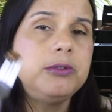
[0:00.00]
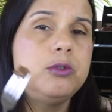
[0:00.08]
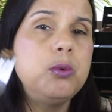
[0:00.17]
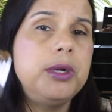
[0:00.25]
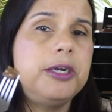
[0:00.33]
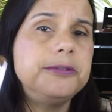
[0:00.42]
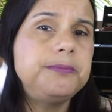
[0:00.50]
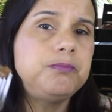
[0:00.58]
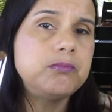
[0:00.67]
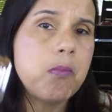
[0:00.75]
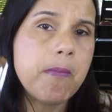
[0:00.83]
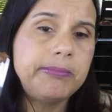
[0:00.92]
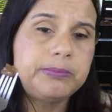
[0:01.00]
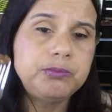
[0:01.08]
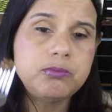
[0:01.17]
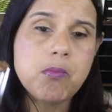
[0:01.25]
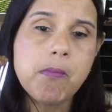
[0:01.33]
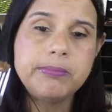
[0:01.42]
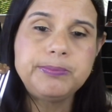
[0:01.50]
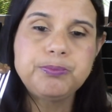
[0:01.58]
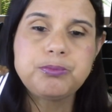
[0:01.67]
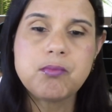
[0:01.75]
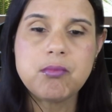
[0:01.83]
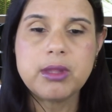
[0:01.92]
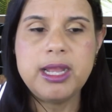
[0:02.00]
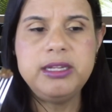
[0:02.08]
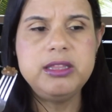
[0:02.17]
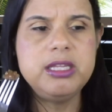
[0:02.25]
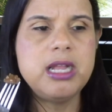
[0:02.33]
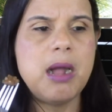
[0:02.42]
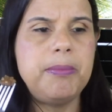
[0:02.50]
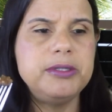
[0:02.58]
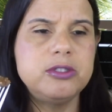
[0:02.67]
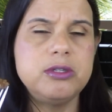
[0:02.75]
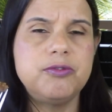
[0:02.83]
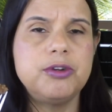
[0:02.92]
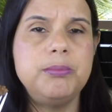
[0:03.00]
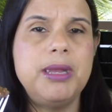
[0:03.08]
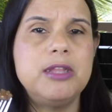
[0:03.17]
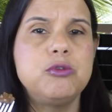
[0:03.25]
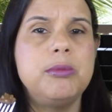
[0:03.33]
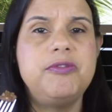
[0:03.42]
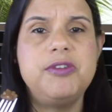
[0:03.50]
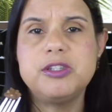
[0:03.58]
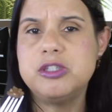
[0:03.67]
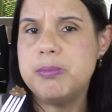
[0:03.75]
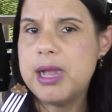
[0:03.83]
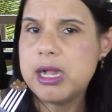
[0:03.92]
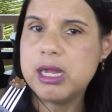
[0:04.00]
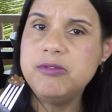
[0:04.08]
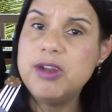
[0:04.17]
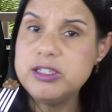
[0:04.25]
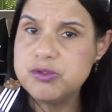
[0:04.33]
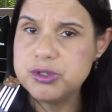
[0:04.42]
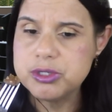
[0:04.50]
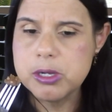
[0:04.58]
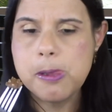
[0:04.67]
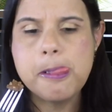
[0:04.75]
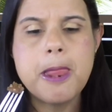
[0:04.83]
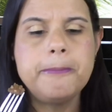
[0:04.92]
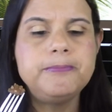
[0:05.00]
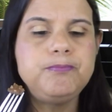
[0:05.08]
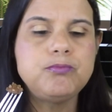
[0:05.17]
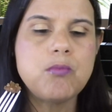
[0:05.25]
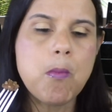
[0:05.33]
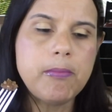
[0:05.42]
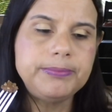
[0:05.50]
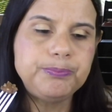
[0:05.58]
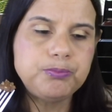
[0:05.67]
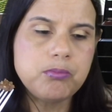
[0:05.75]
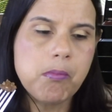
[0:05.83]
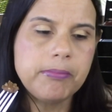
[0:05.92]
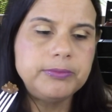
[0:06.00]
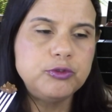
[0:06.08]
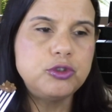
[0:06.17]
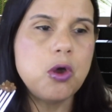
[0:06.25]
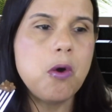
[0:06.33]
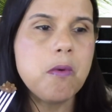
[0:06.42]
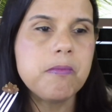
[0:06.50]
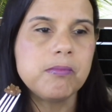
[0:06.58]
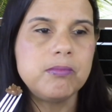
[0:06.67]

to where anything happens in the front bathroom affects the back and vice versa. So,